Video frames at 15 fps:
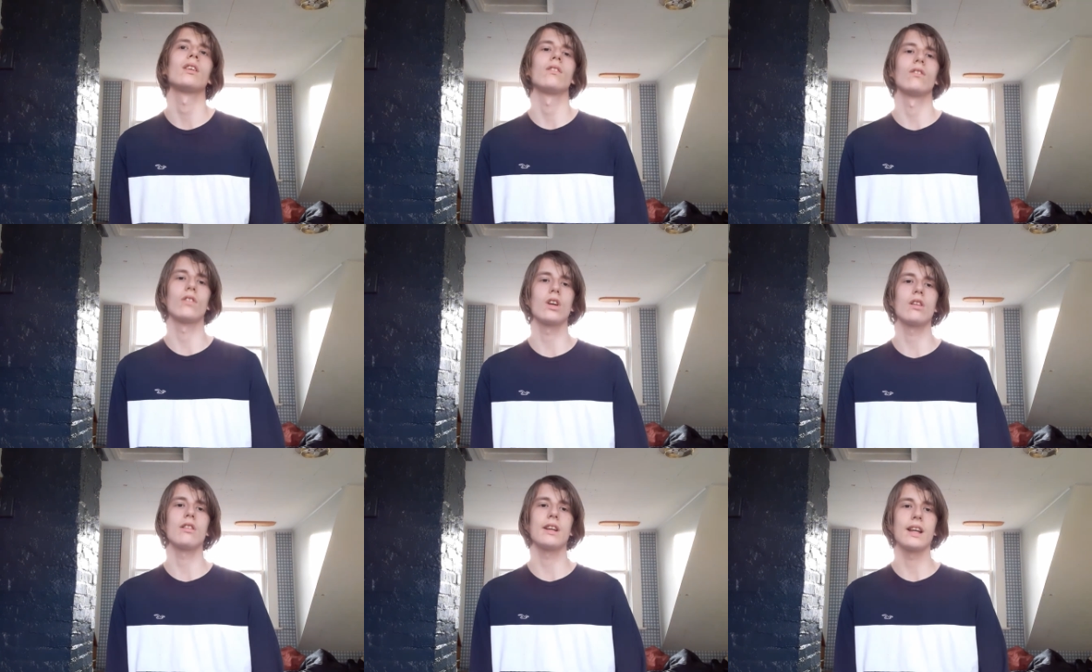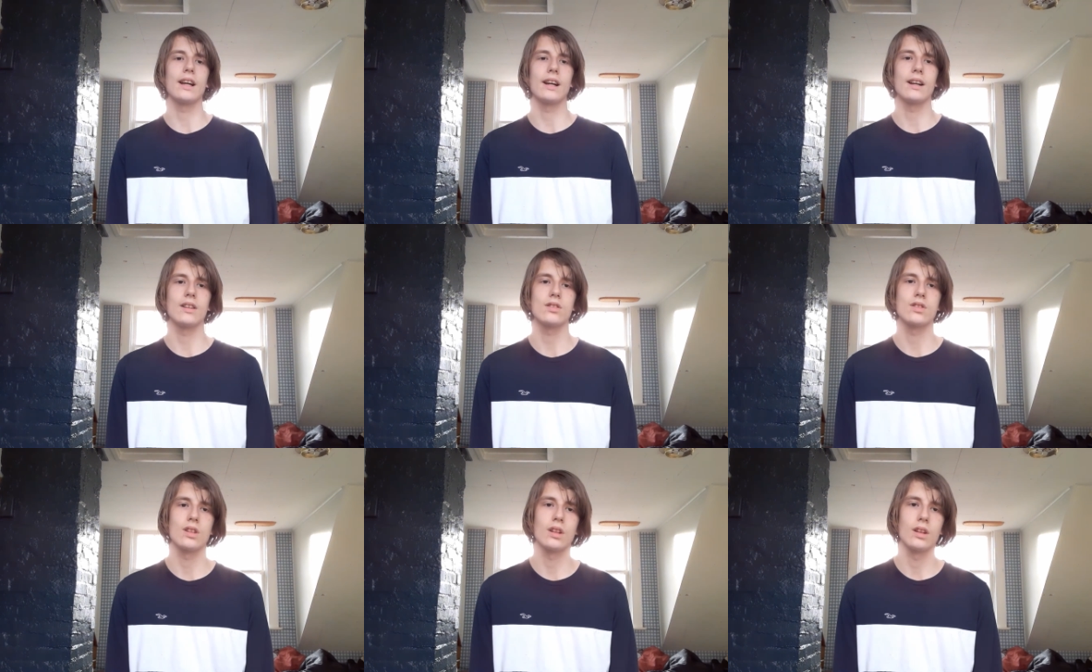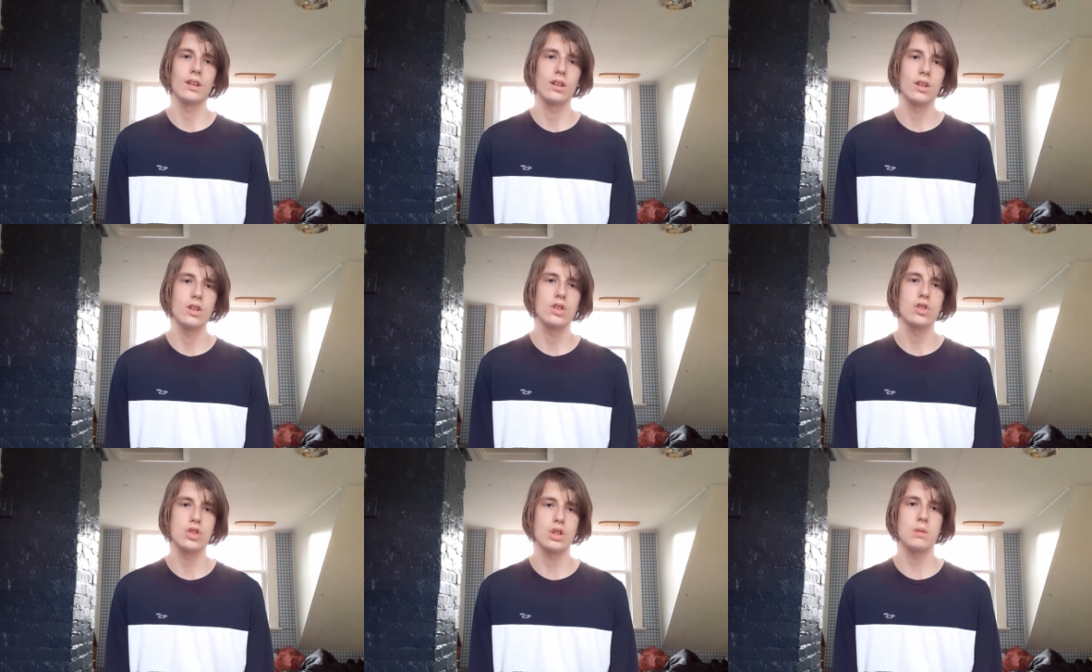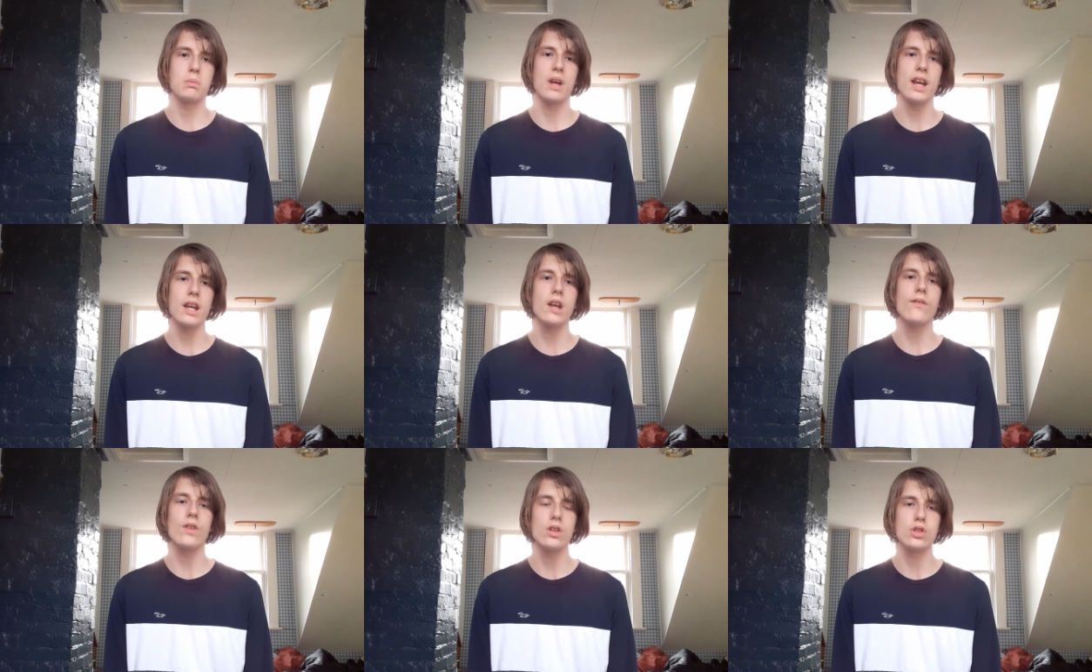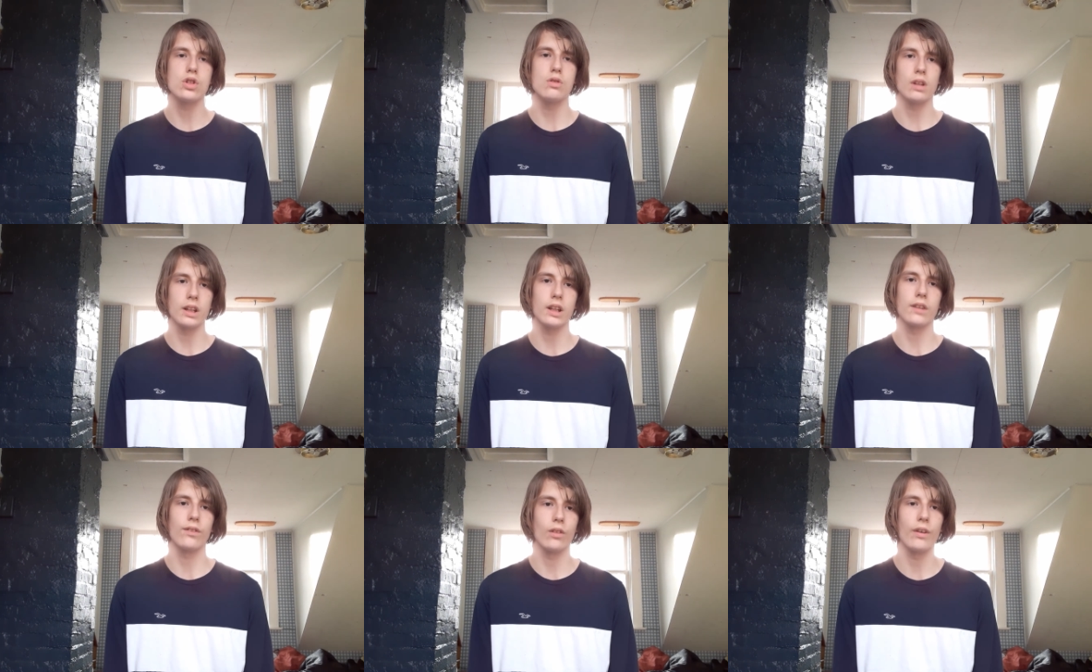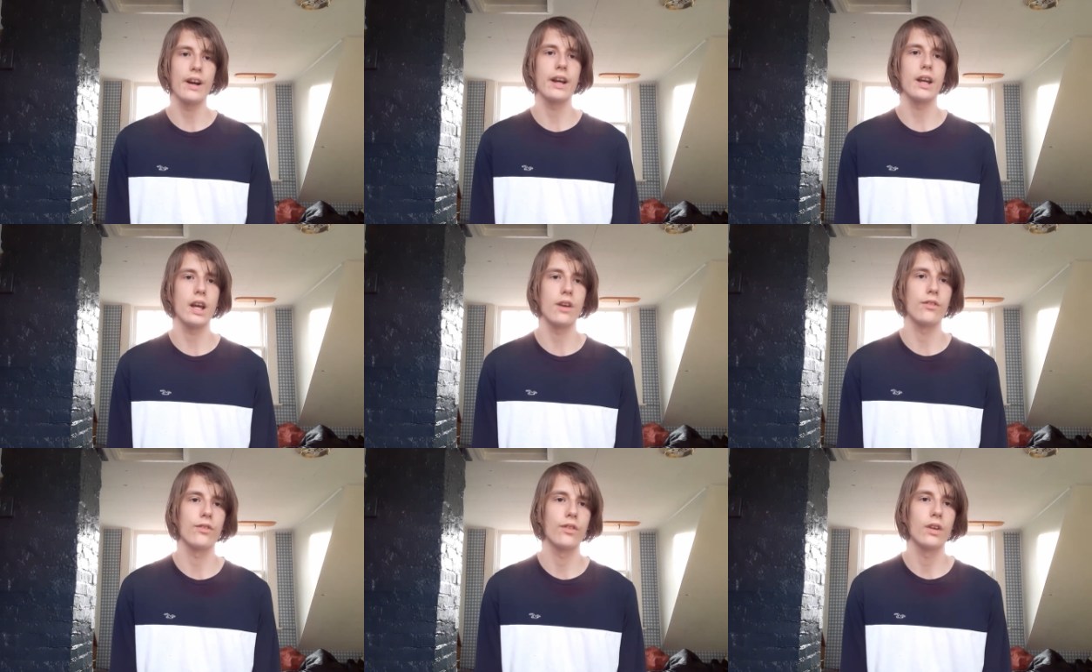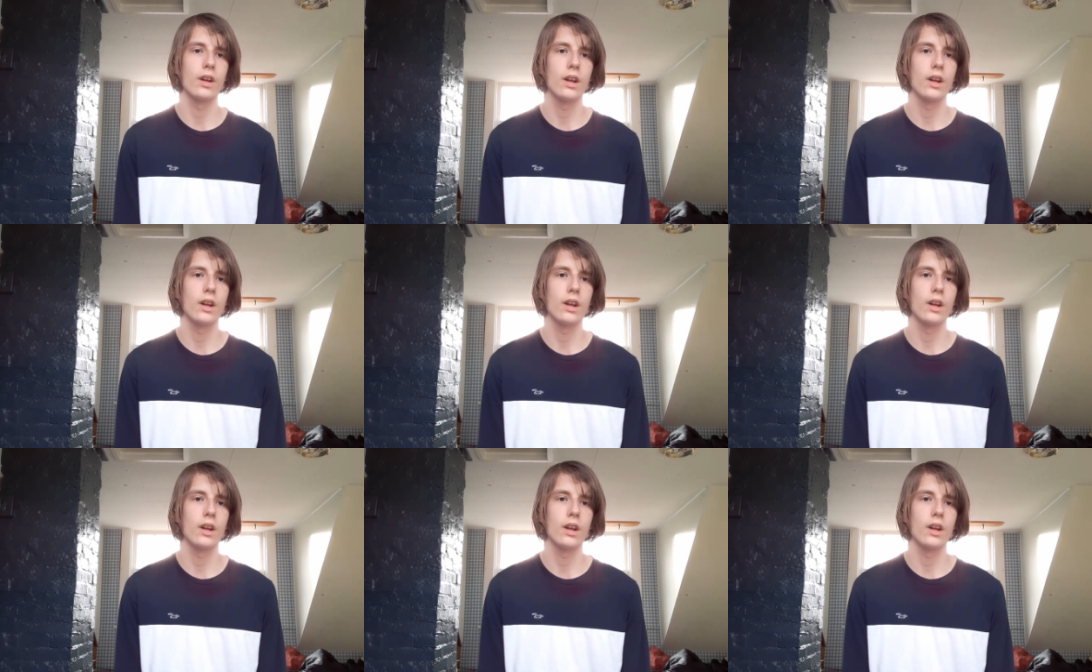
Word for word: Really, guys. She may even do a giveaway if